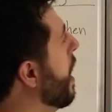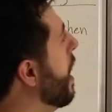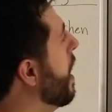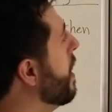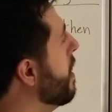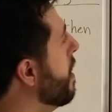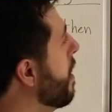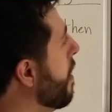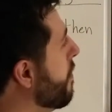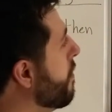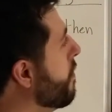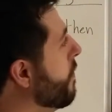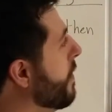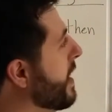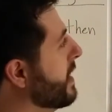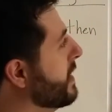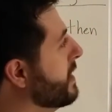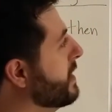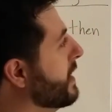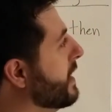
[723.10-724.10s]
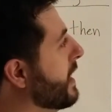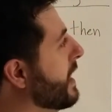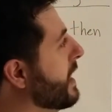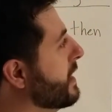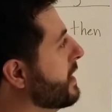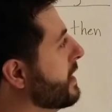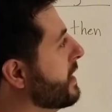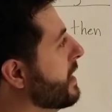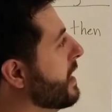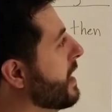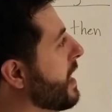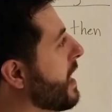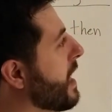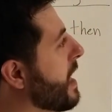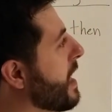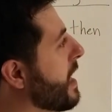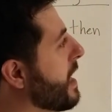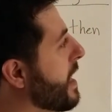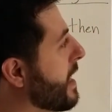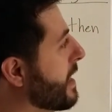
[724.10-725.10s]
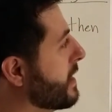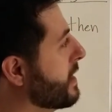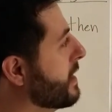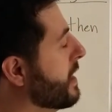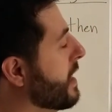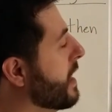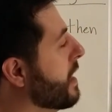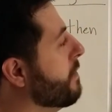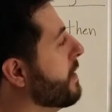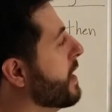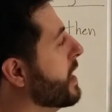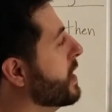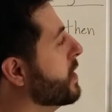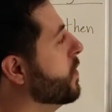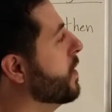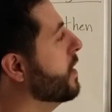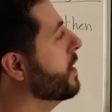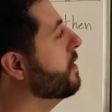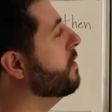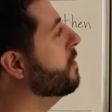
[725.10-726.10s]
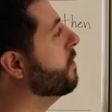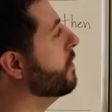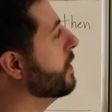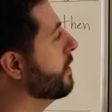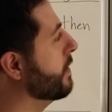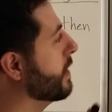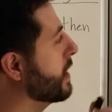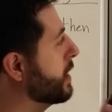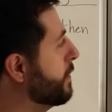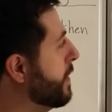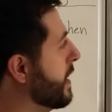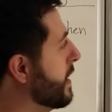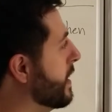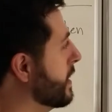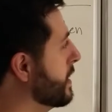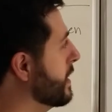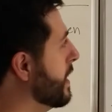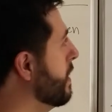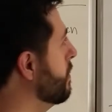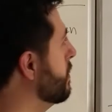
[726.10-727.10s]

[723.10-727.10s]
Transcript: Another way to get an x to the n minus 1, when you expand this